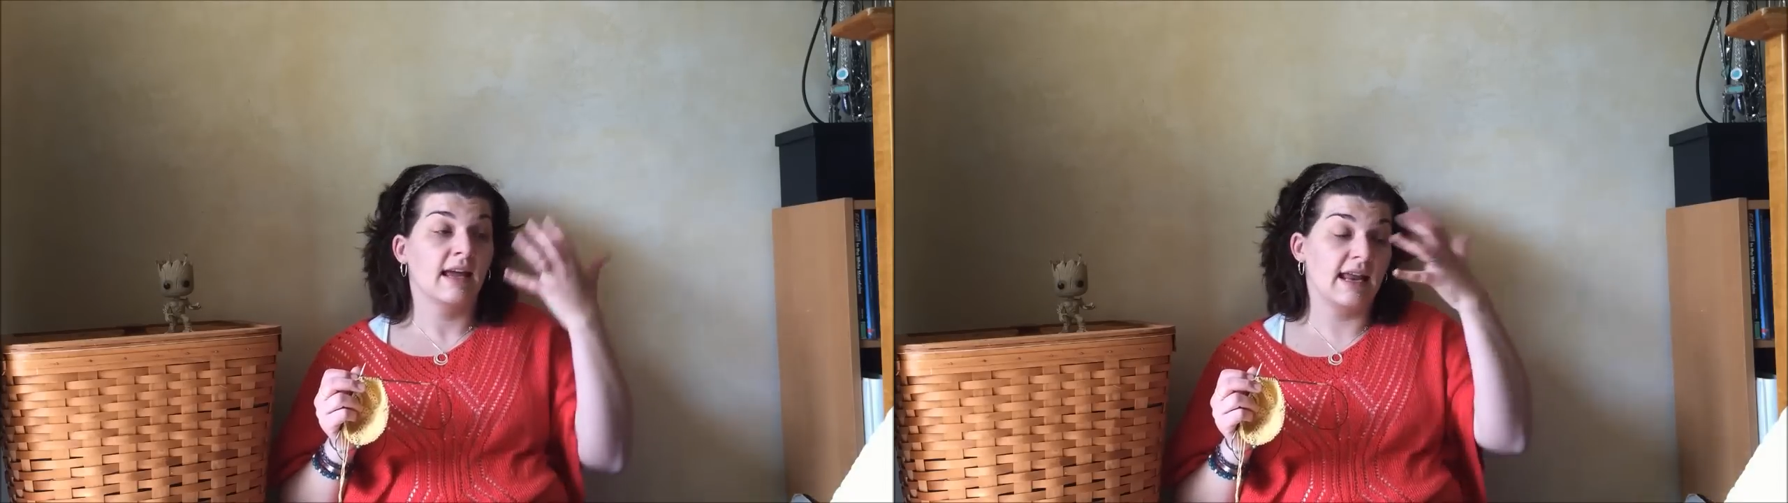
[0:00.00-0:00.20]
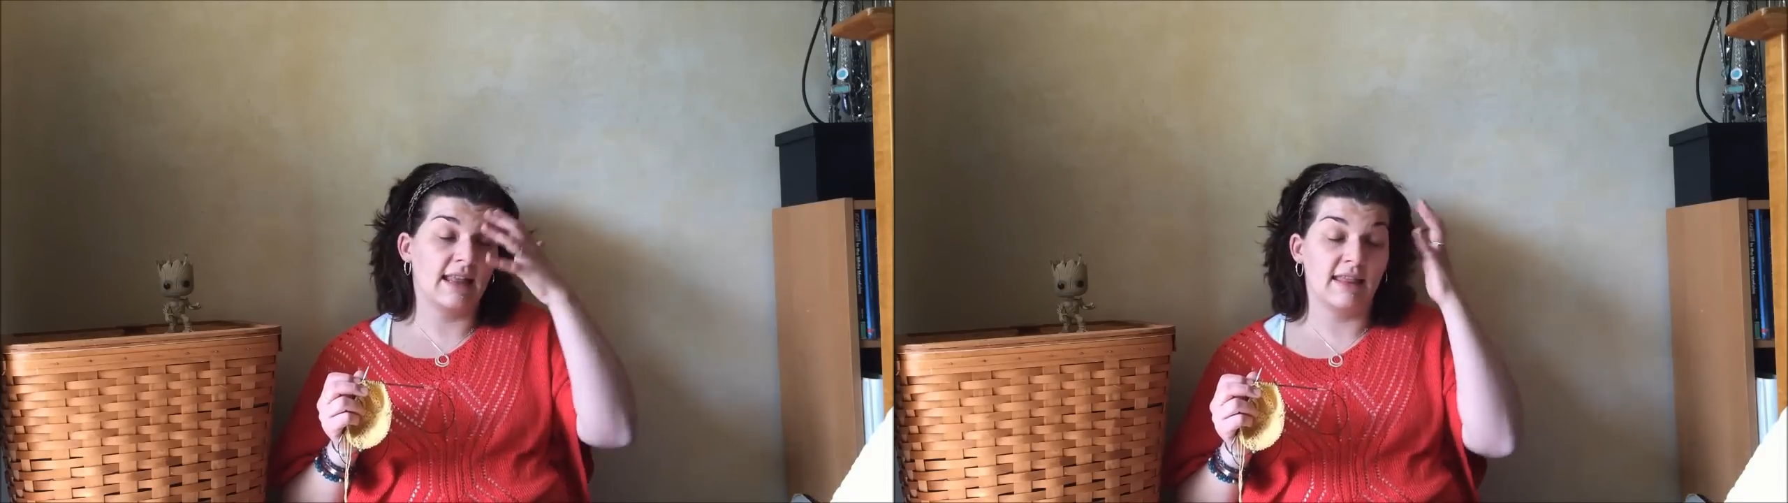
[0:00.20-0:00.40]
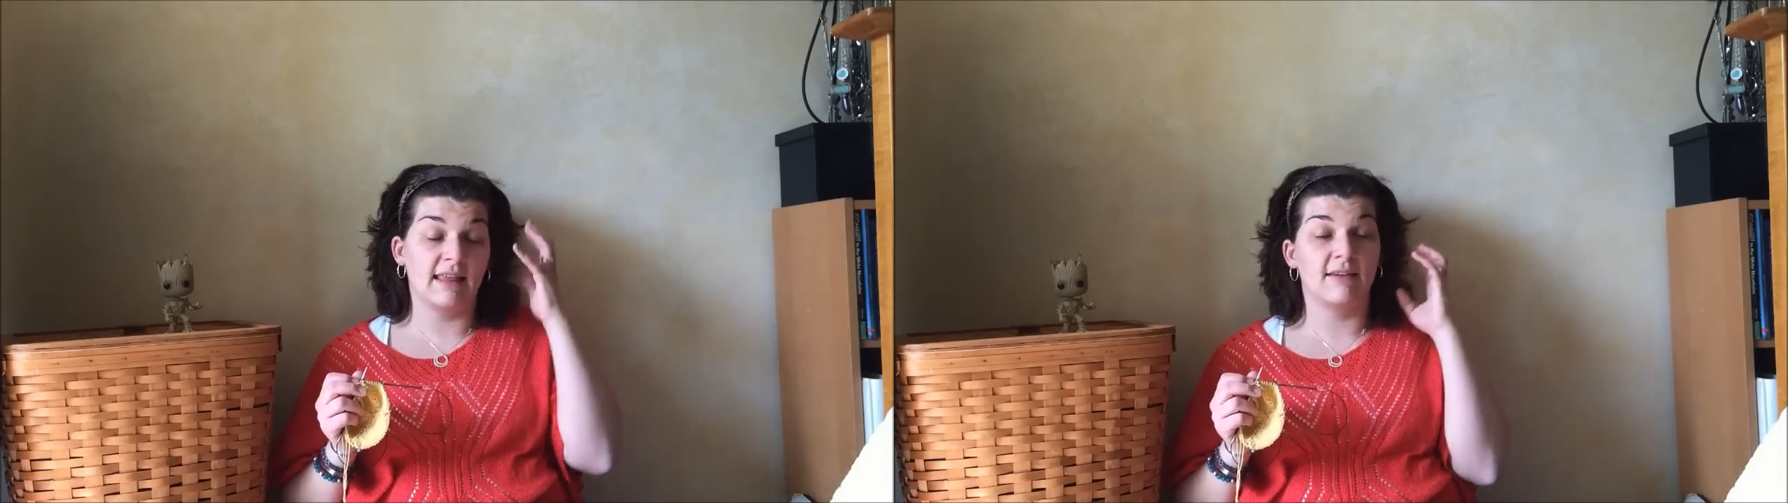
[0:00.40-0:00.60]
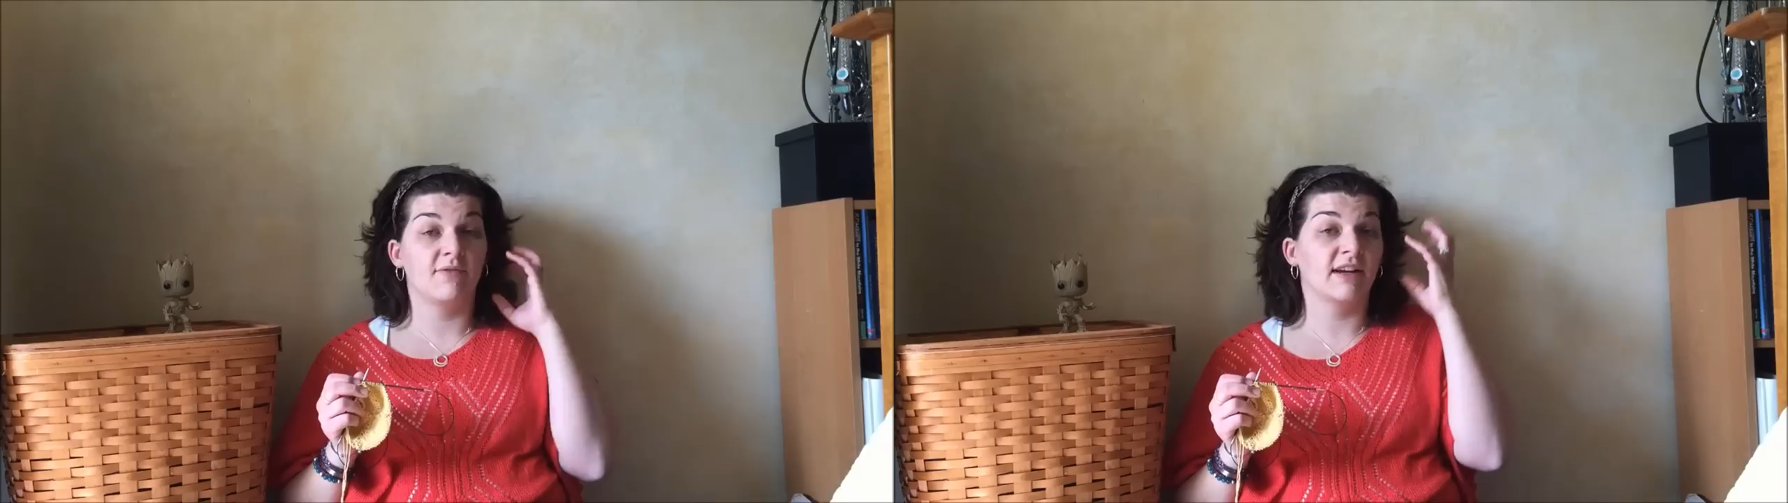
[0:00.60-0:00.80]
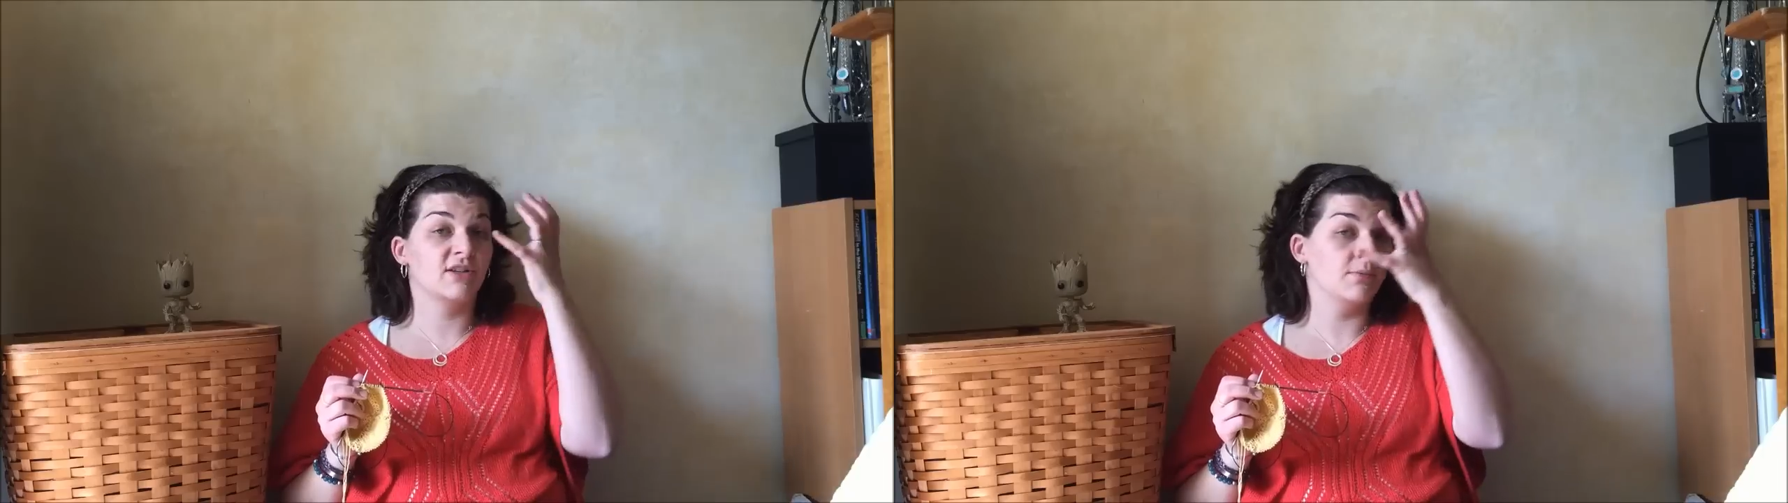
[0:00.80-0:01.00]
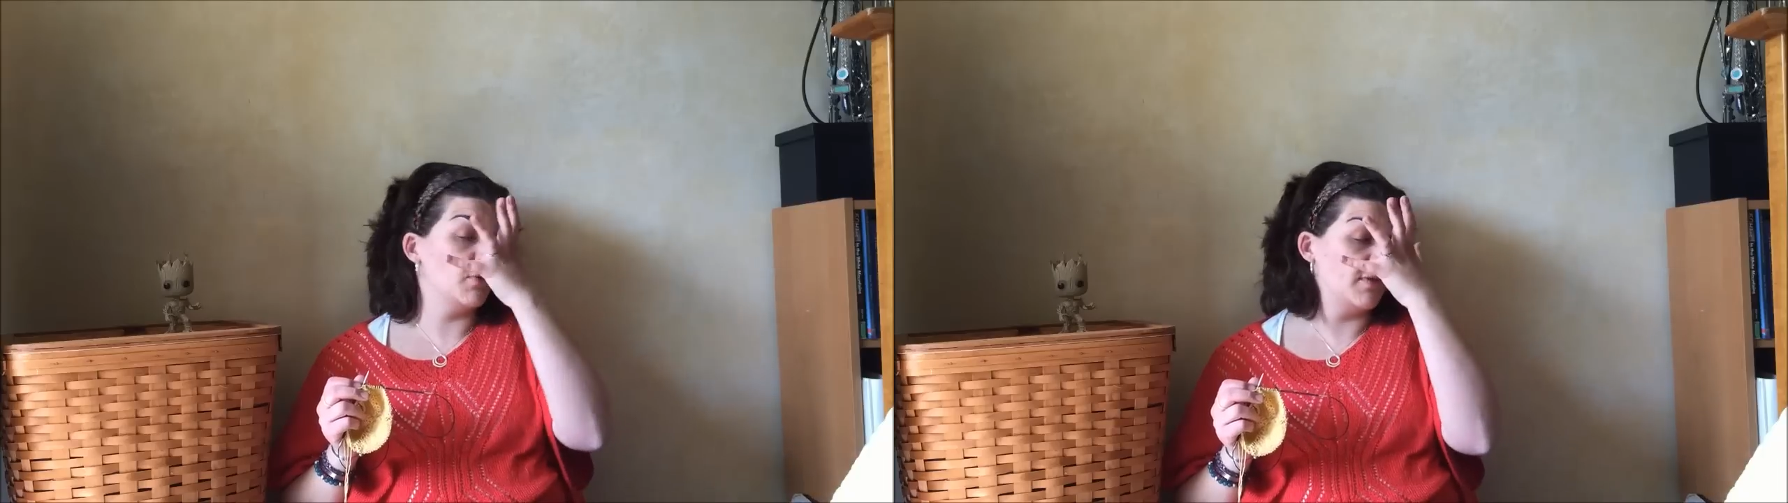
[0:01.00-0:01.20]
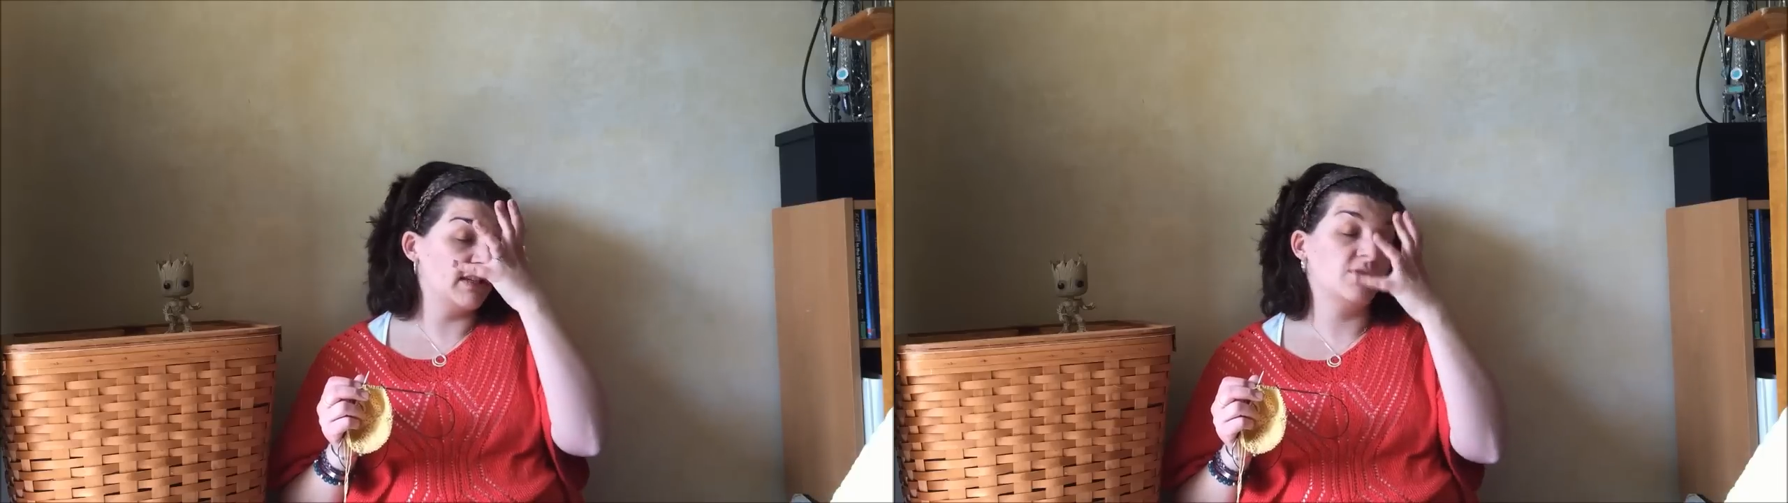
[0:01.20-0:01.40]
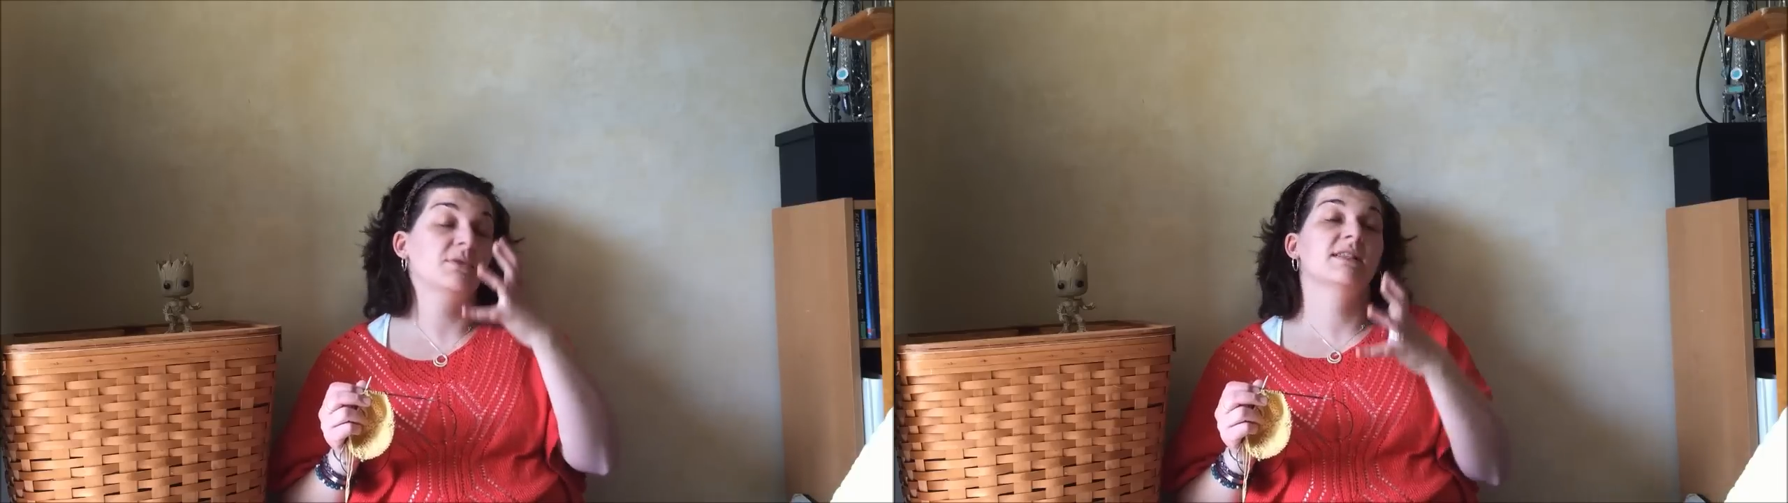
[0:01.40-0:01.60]
and the infection moved
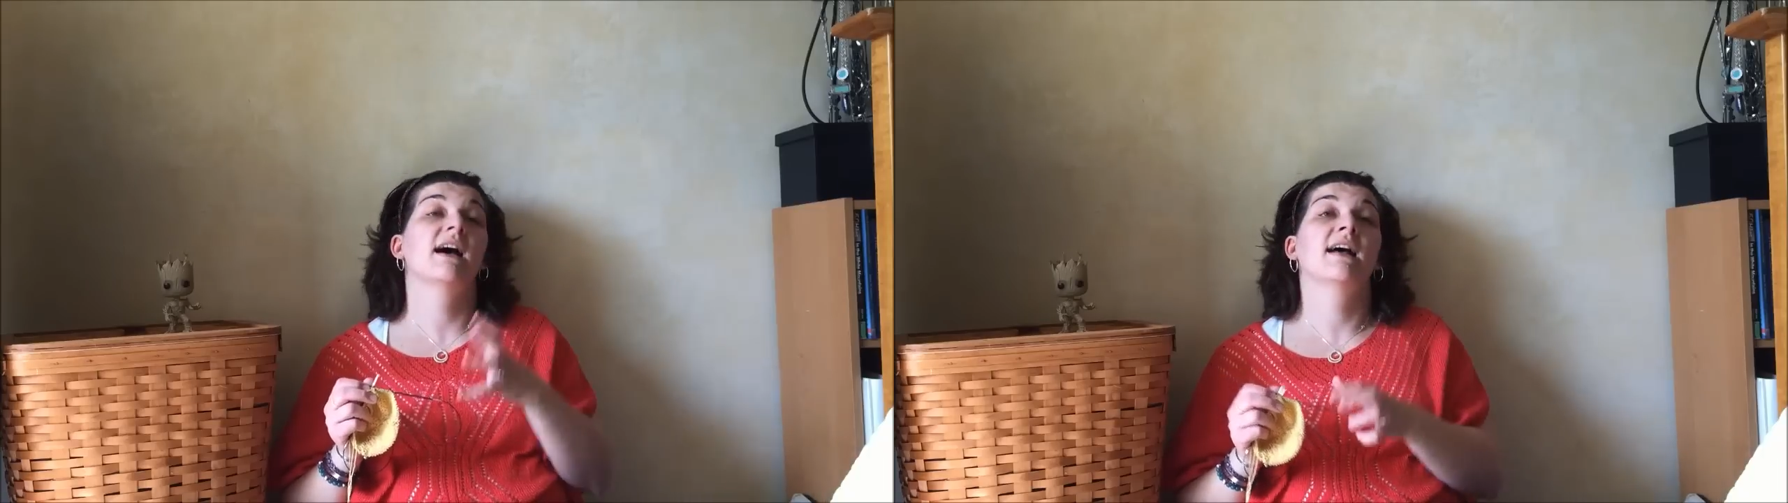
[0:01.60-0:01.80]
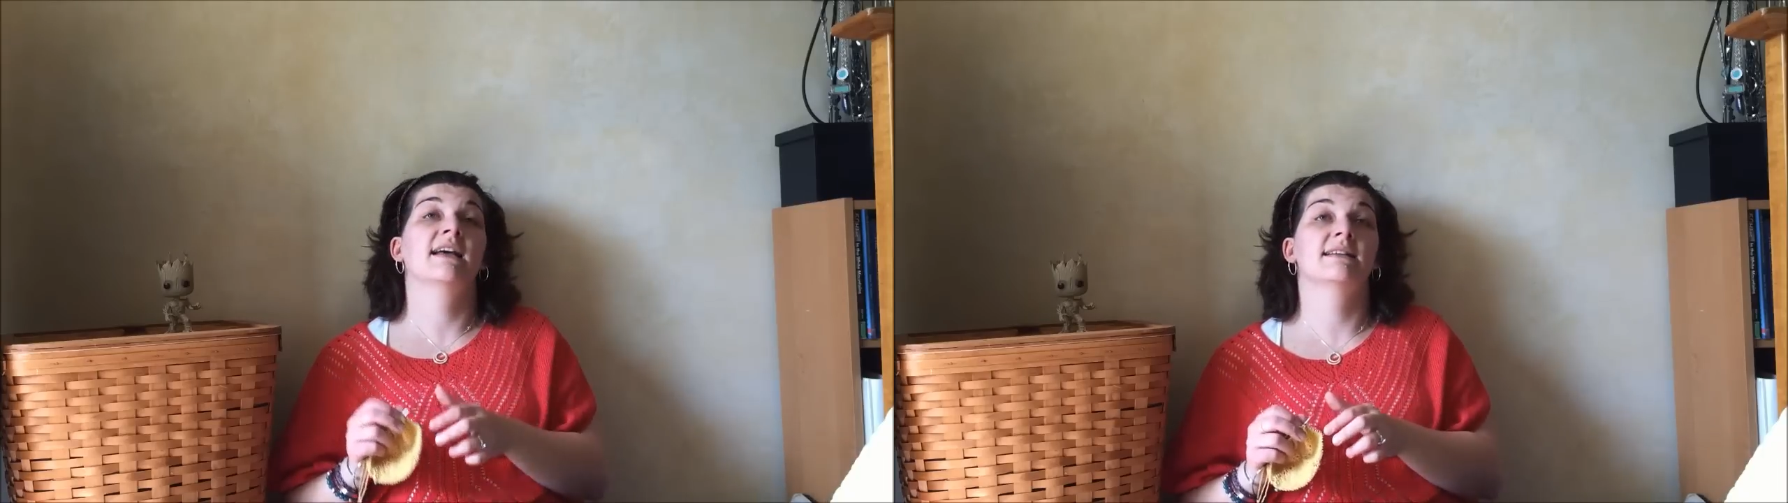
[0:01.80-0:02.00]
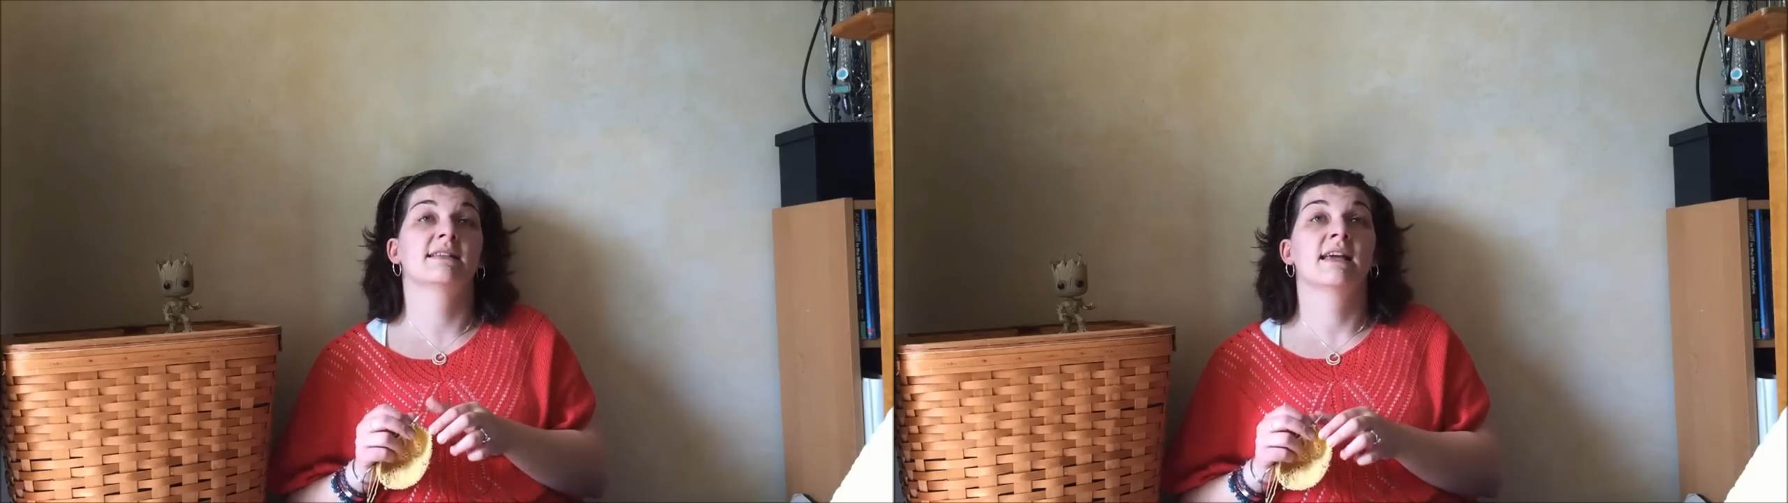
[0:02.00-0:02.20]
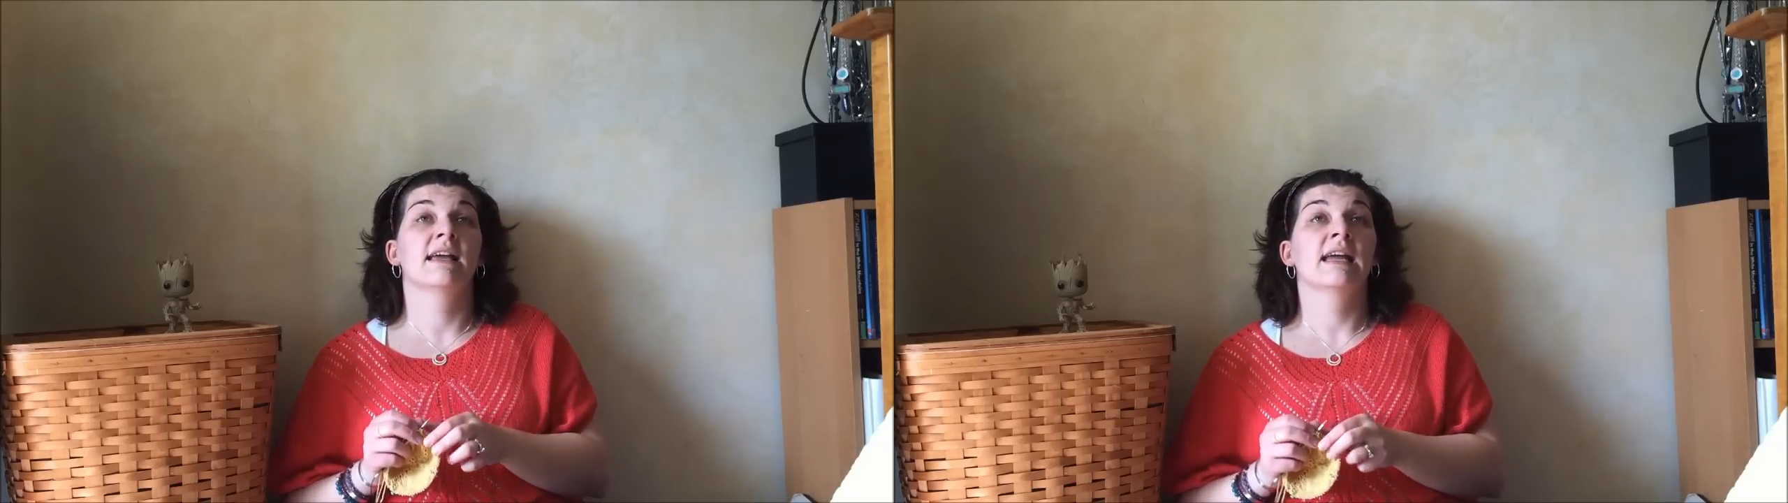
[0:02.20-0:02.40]
into his eyes,